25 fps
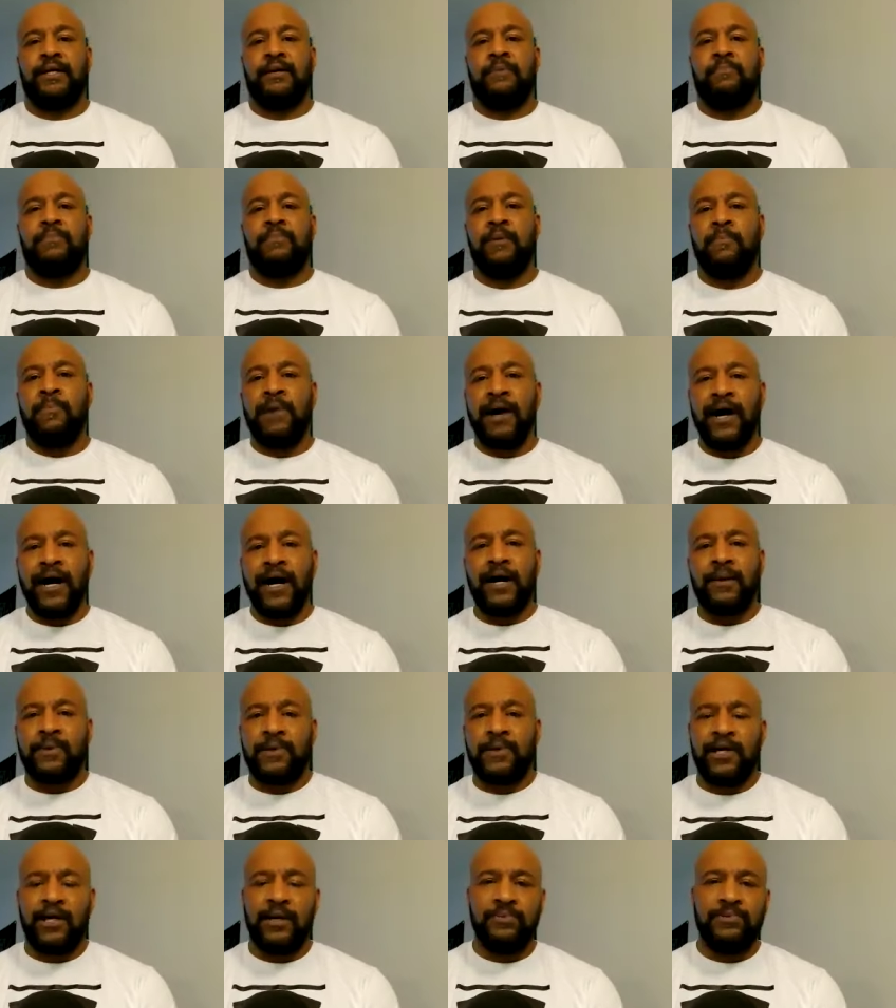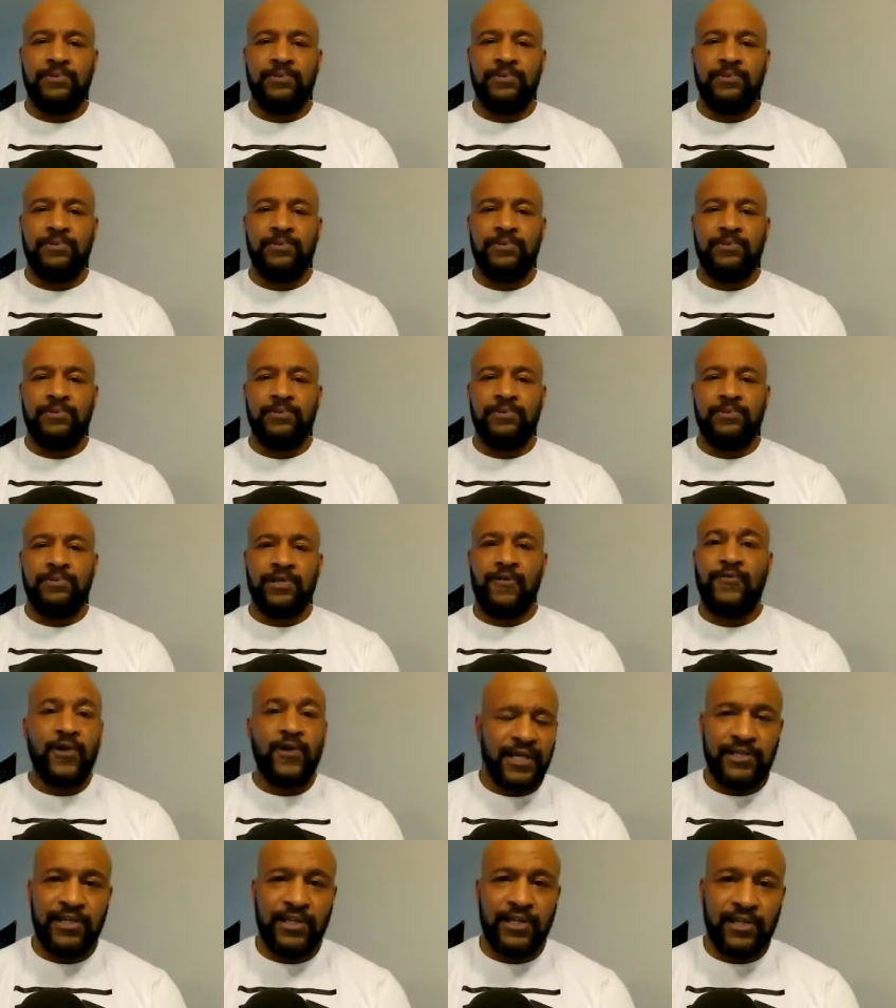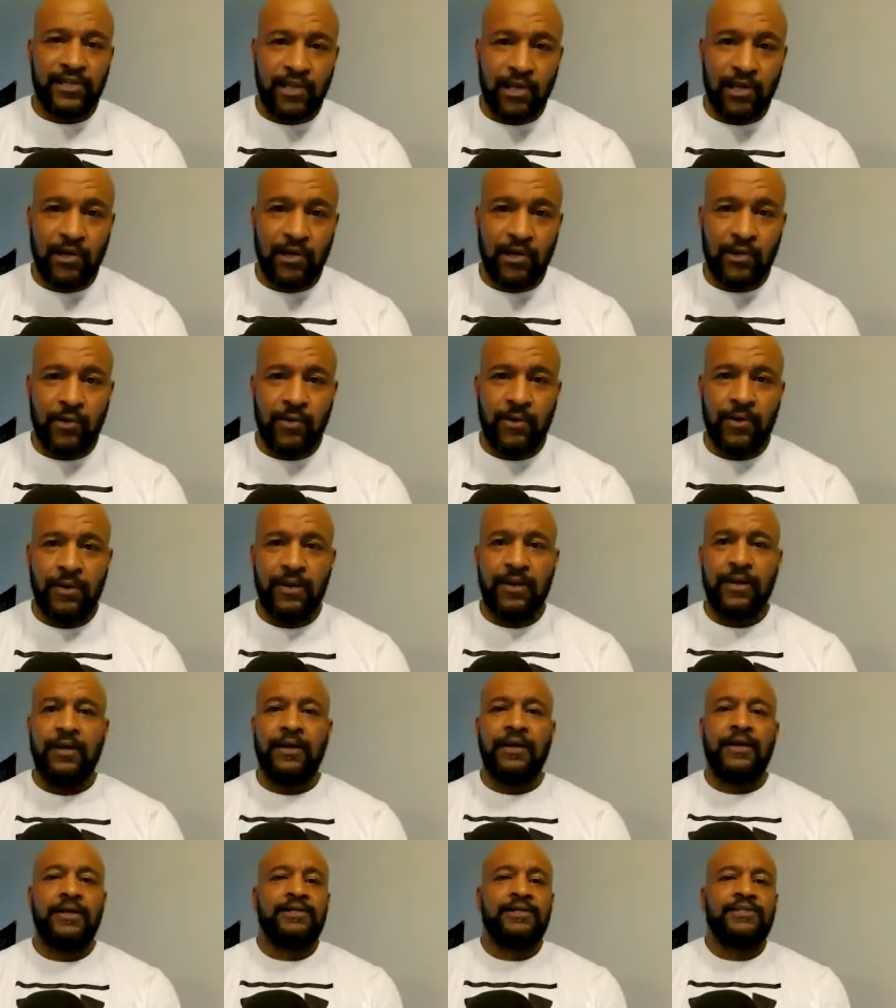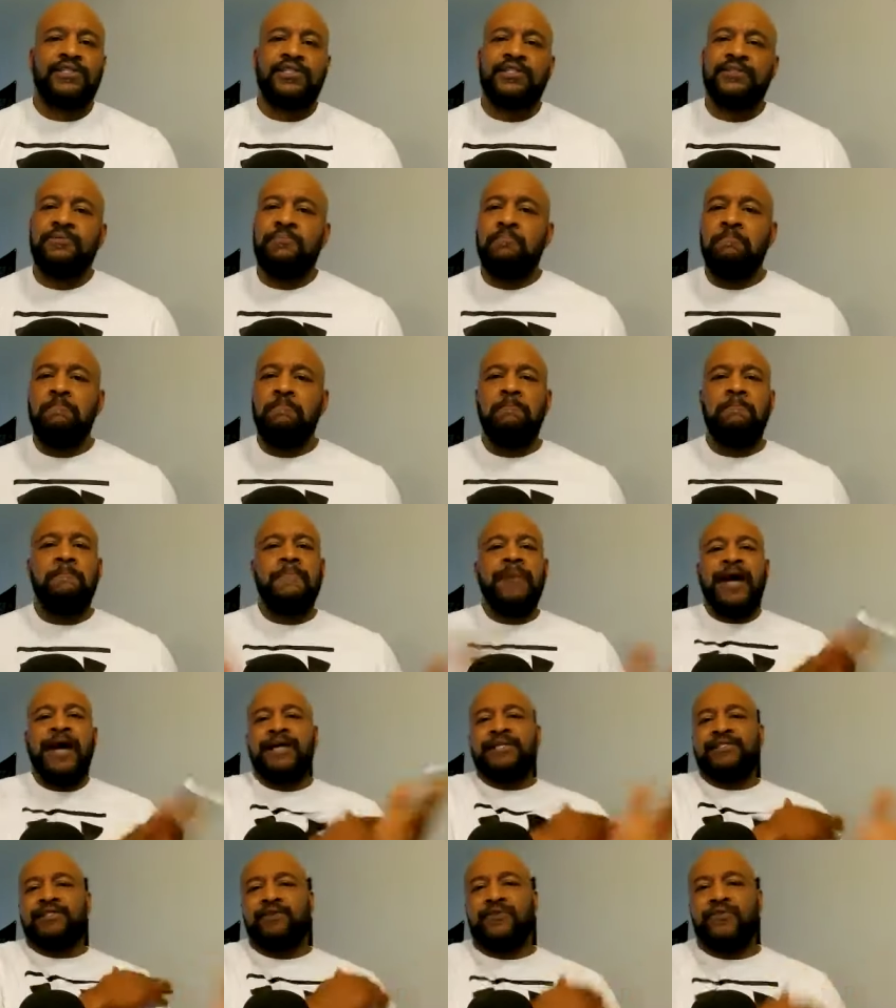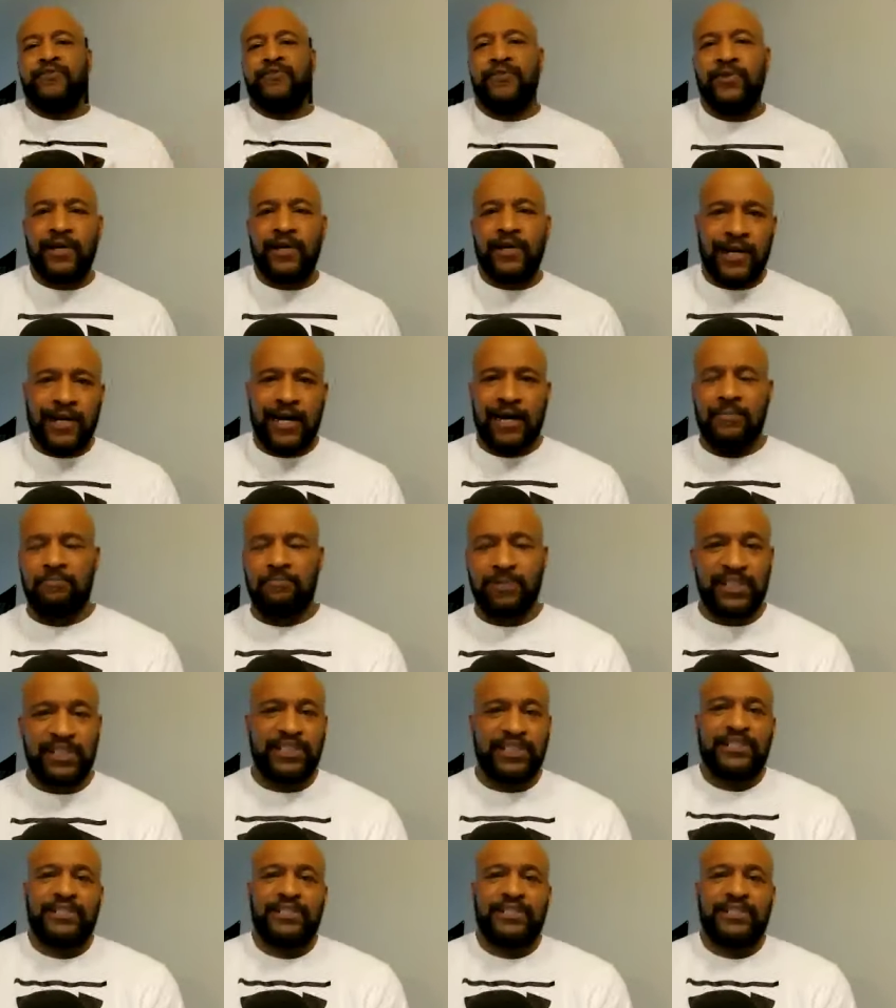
My mom comes up. The first thing she do, smacks the fuck out.